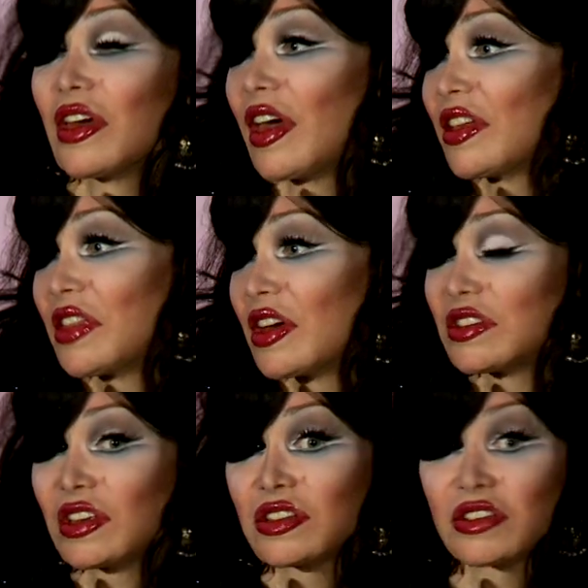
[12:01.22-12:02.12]
And that
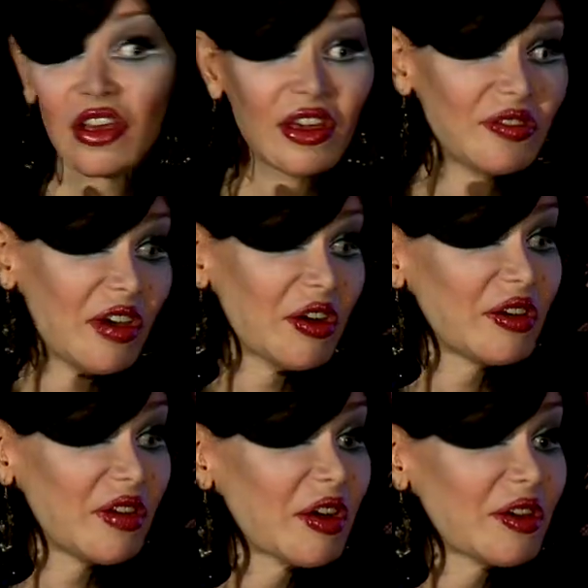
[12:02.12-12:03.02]
is a very,
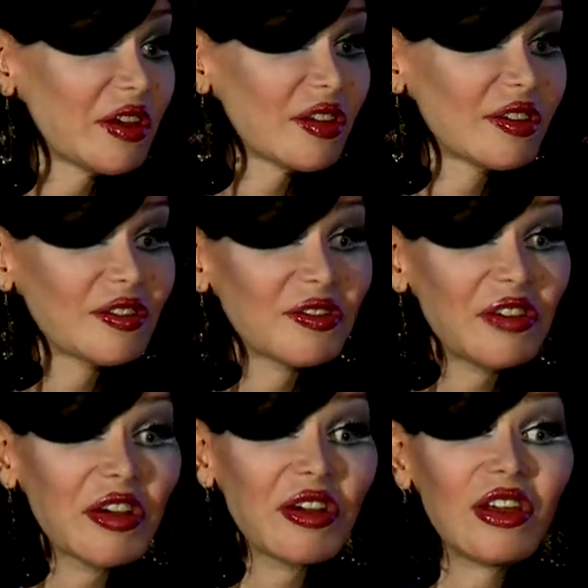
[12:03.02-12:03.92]
very,
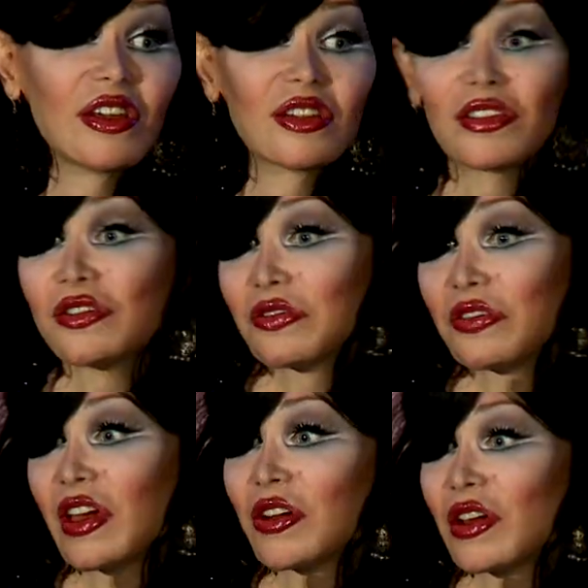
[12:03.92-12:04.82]
very,
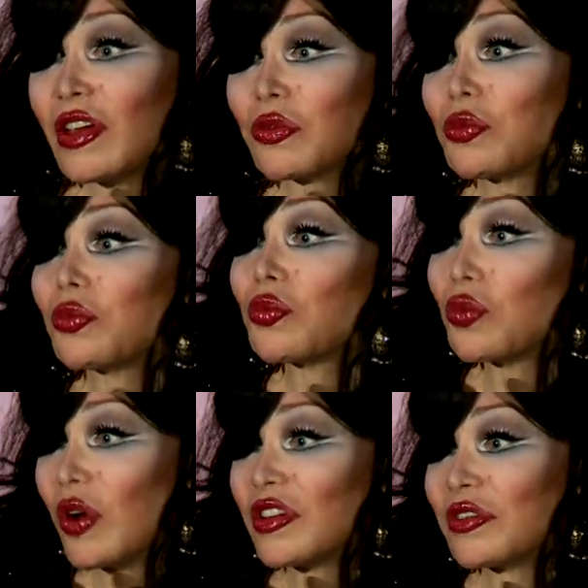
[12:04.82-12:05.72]
very
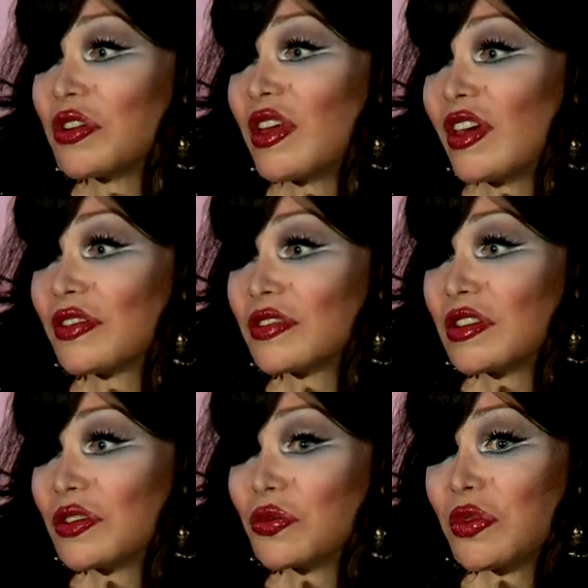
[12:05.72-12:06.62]
wonderful gift.
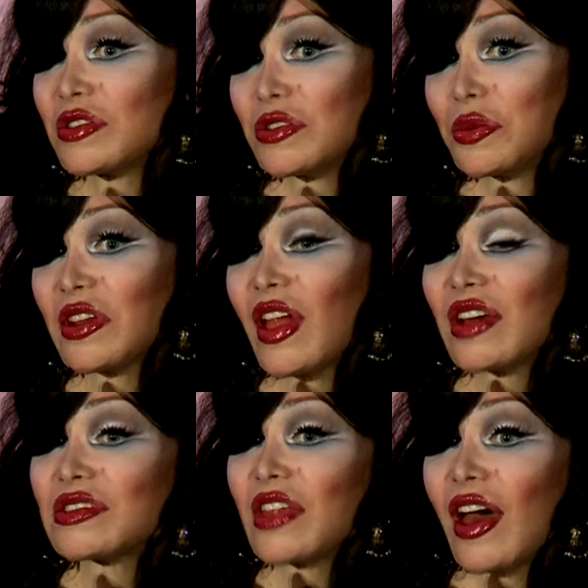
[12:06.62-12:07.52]
Once you
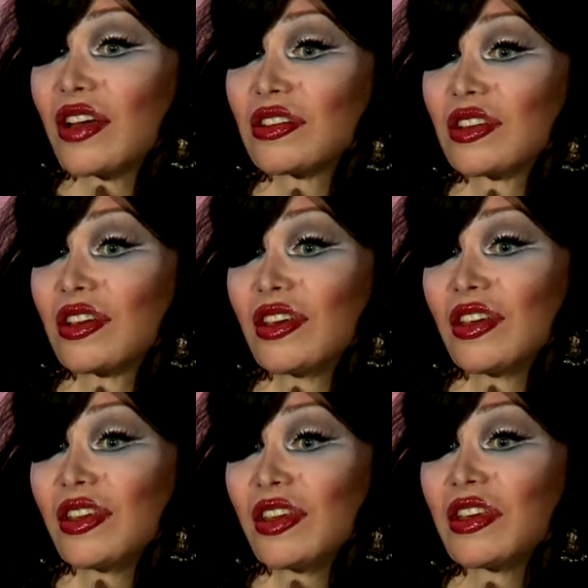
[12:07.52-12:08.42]
realize that,
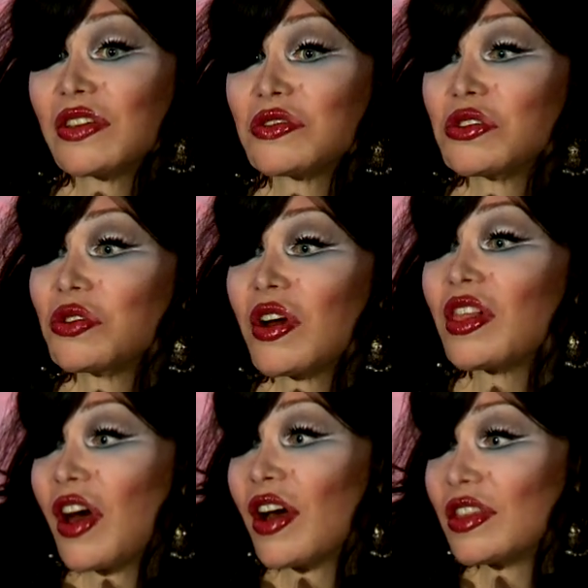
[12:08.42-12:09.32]
it gives you a
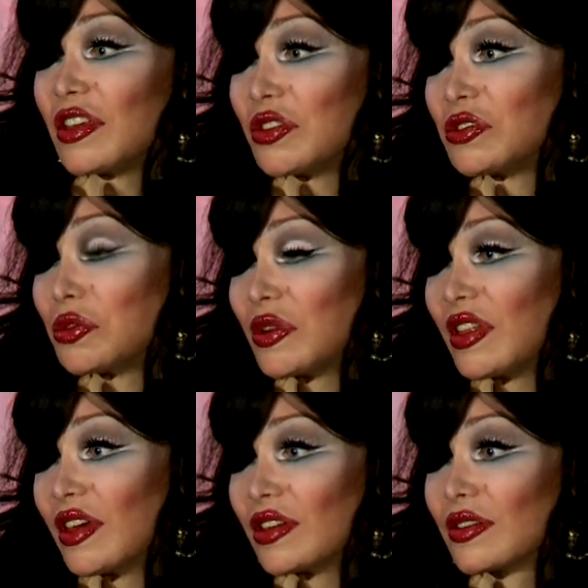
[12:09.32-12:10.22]
lot that you can do with
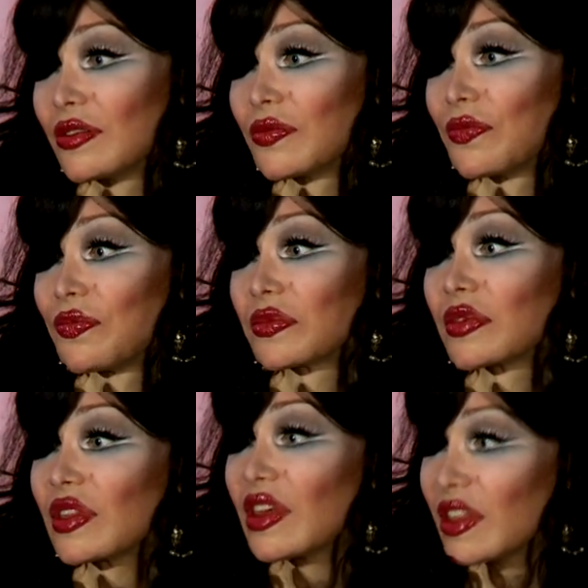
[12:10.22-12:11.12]
it.
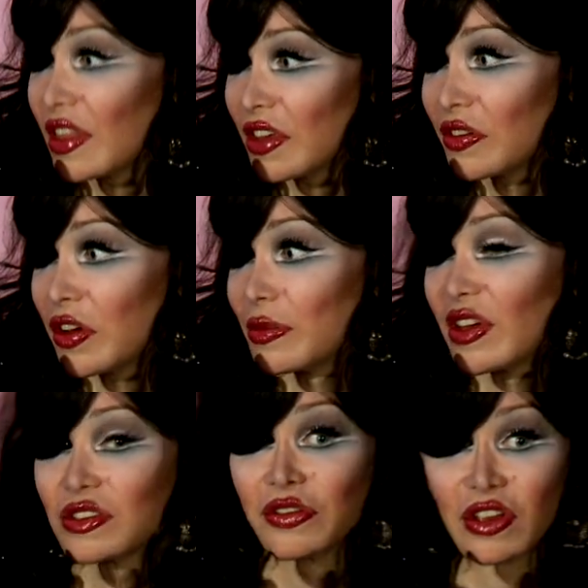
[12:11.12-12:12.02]
Thank you very
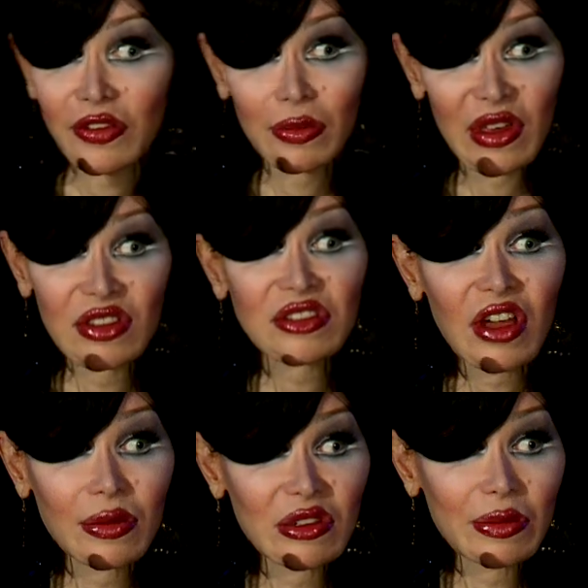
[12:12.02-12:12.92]
much for giving me this
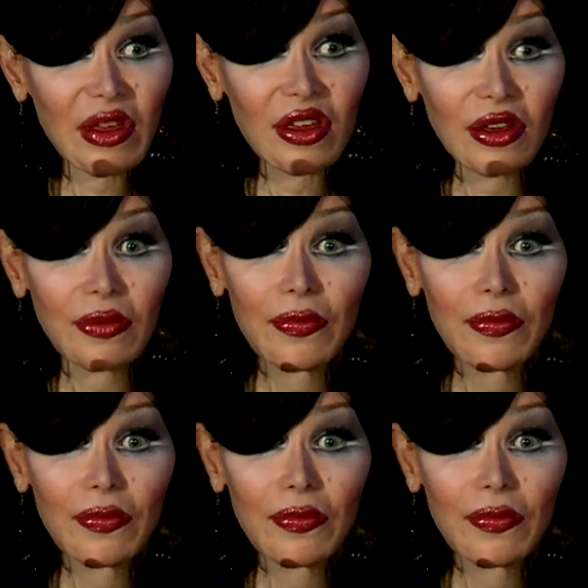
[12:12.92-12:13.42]
time to speak.